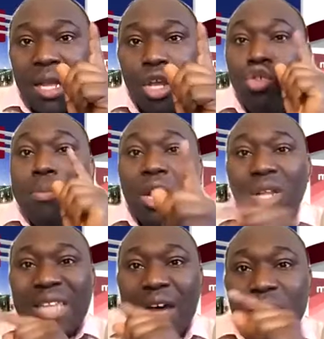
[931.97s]
you may
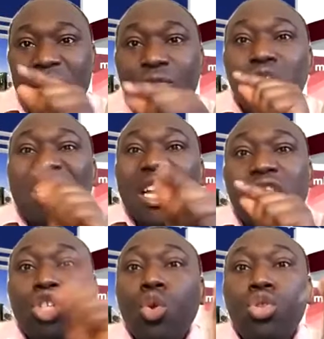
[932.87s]
not have even
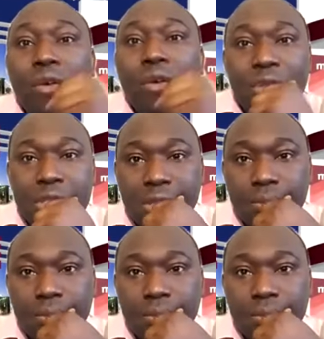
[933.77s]
taken note of it.